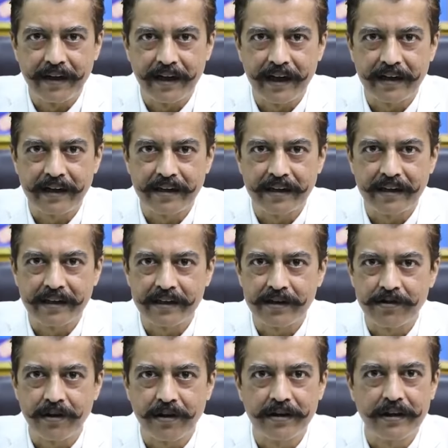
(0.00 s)
And
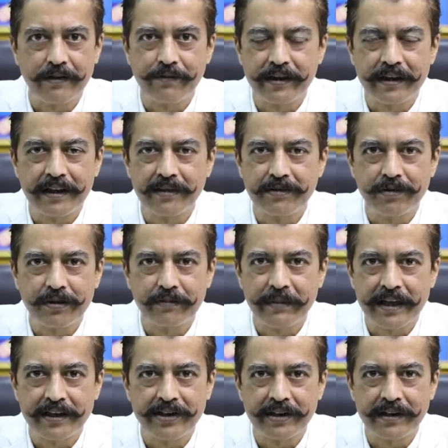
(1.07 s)
it's not difficult to
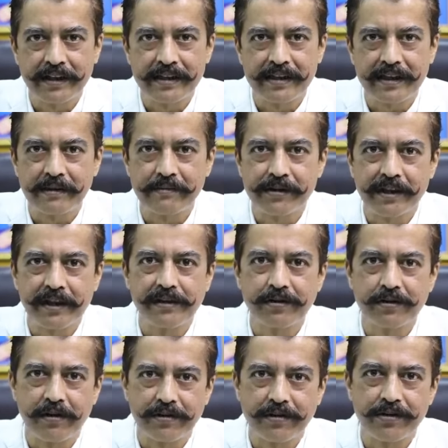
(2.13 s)
imagine the stem cells
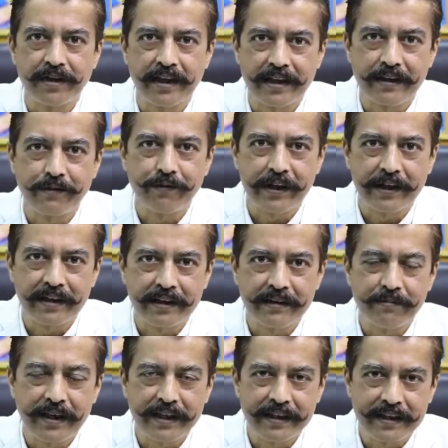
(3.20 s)
also get
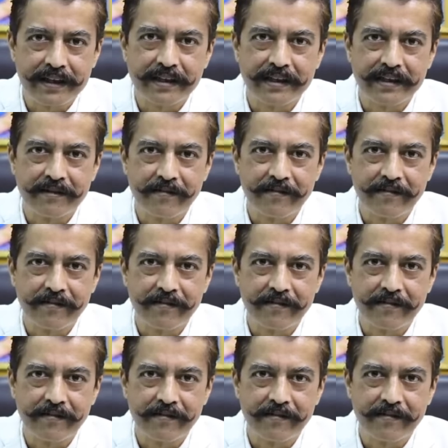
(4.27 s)
affected by this.